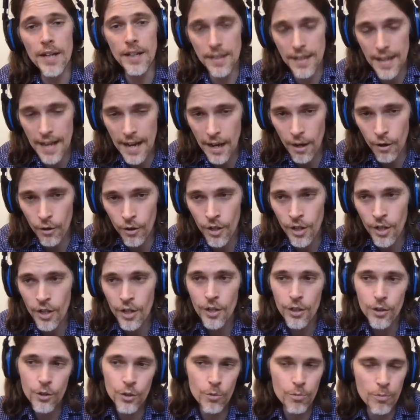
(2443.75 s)
Now,
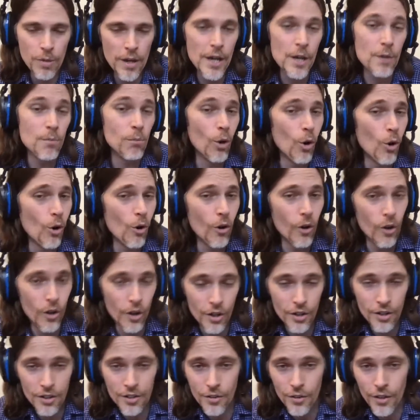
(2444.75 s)
you pay
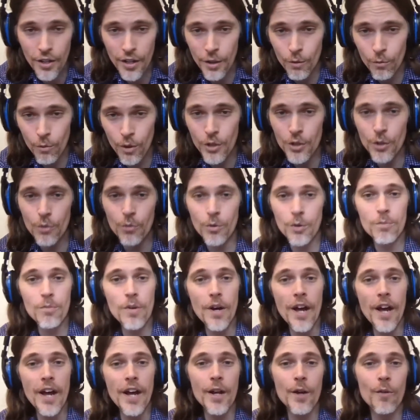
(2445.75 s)
more than what you would
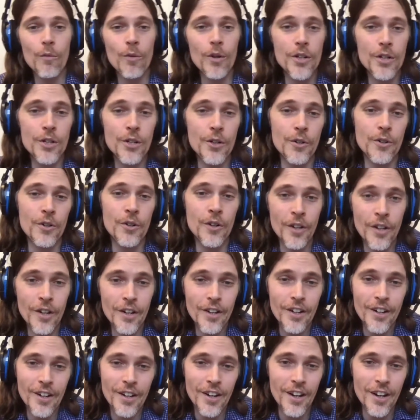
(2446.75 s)
pay when you're
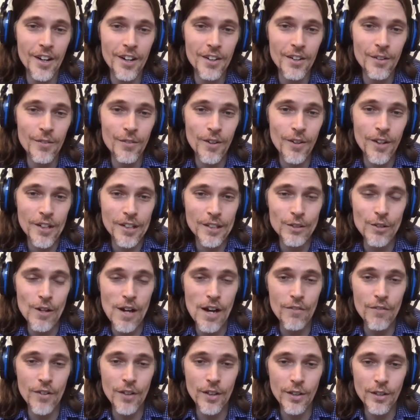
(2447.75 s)
uh, running
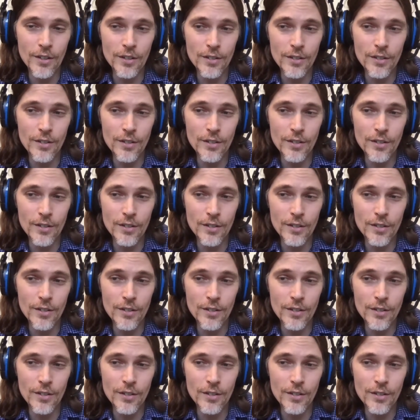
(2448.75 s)
traffic